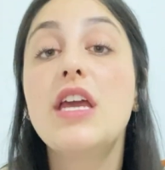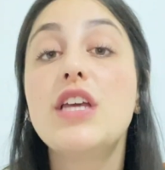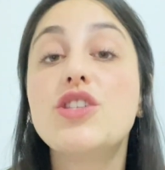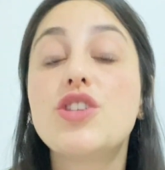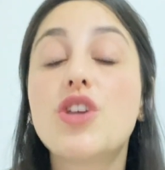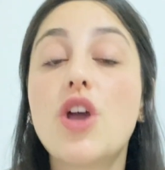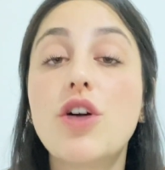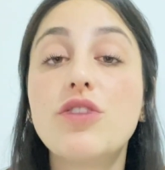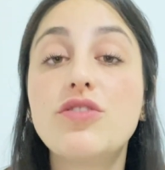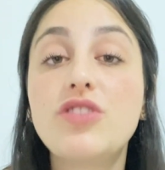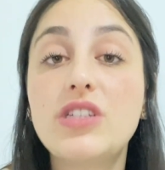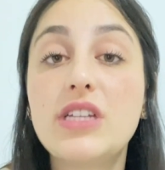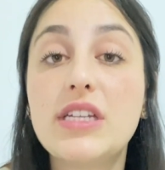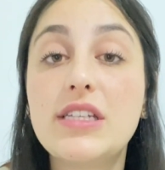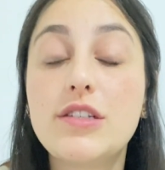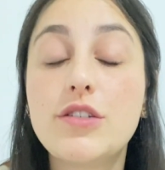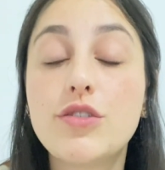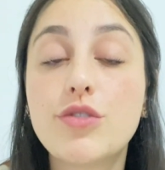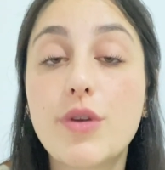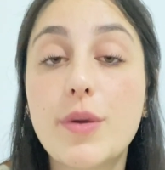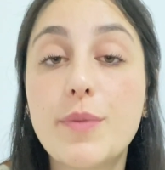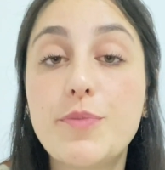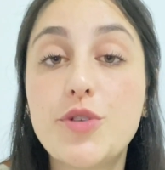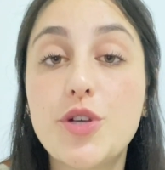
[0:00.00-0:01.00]
is go to the
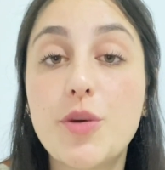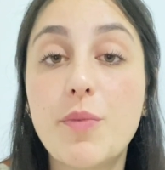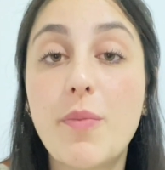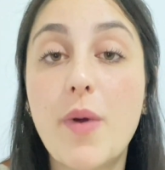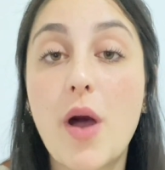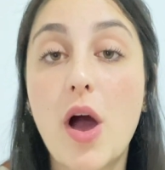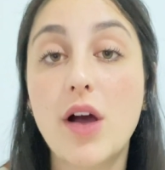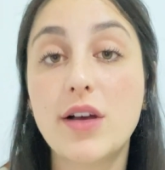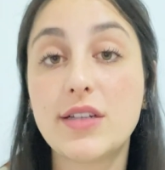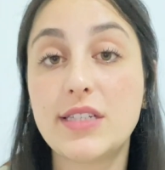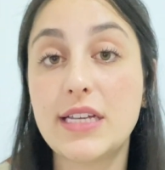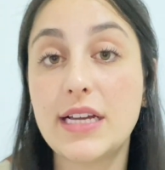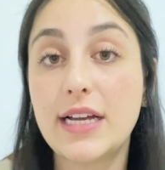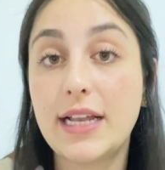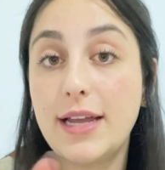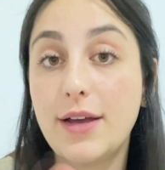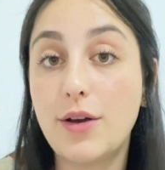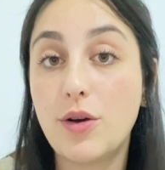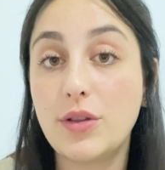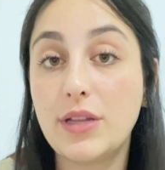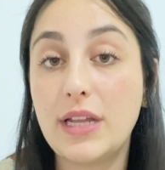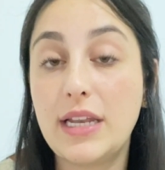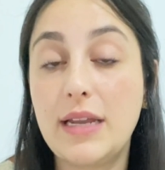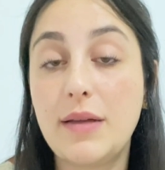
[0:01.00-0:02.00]
description box and
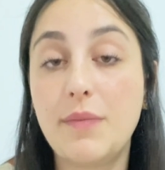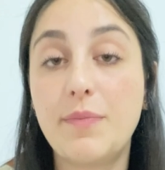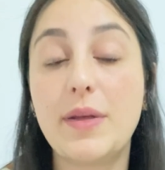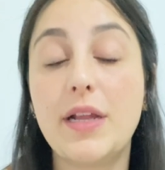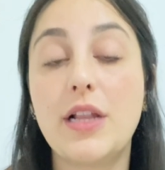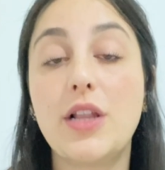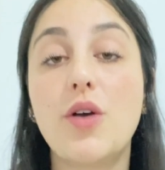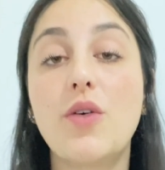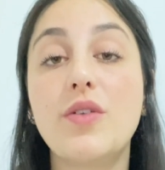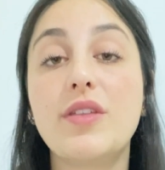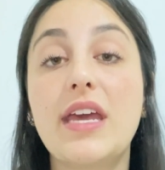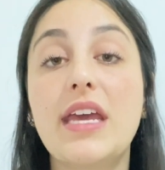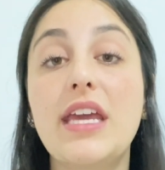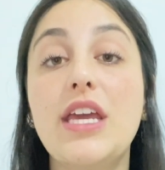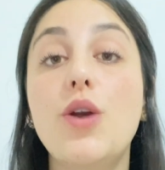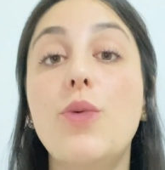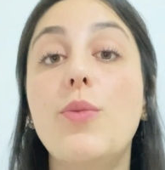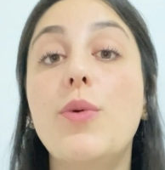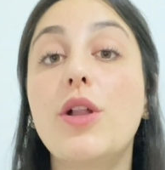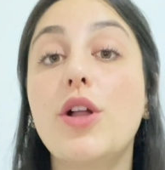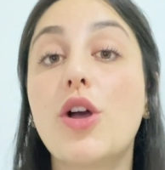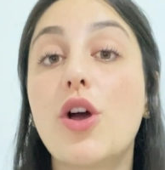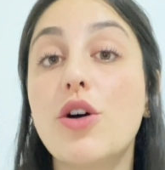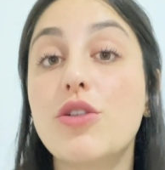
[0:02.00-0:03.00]
click on the link below that you
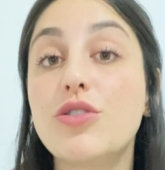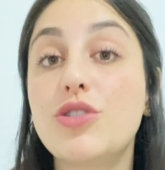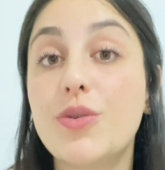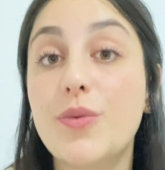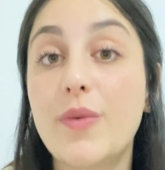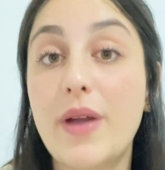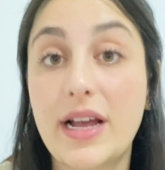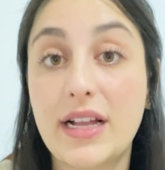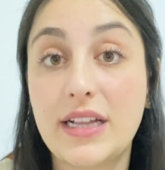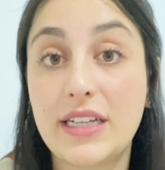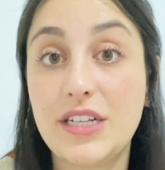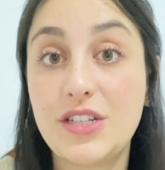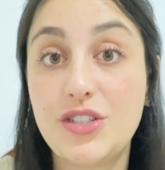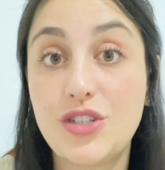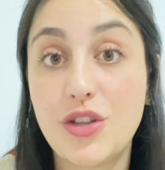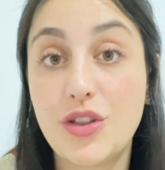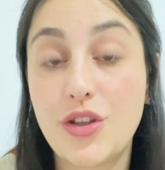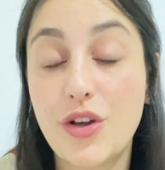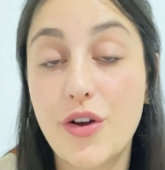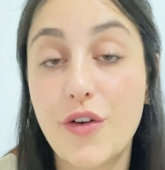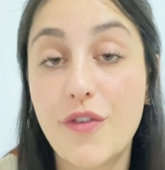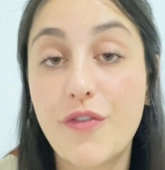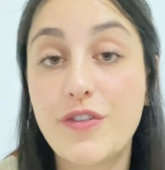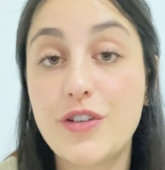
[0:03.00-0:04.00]
will go directly to
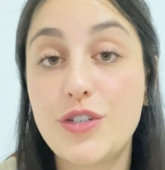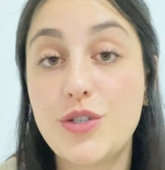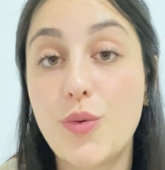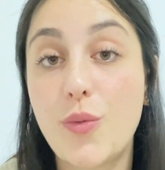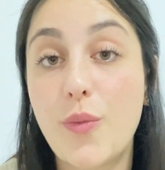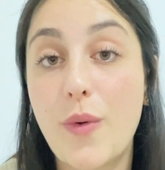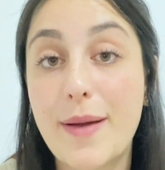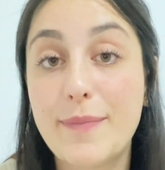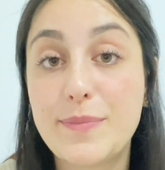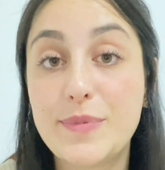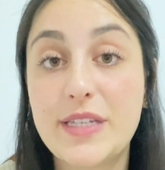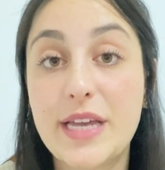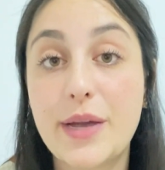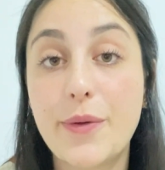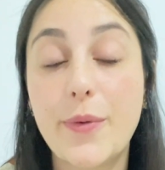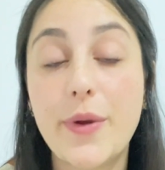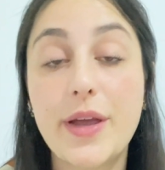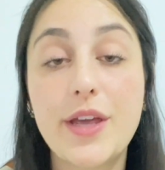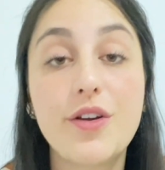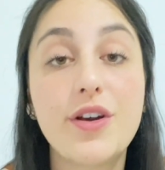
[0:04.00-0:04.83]
their official website where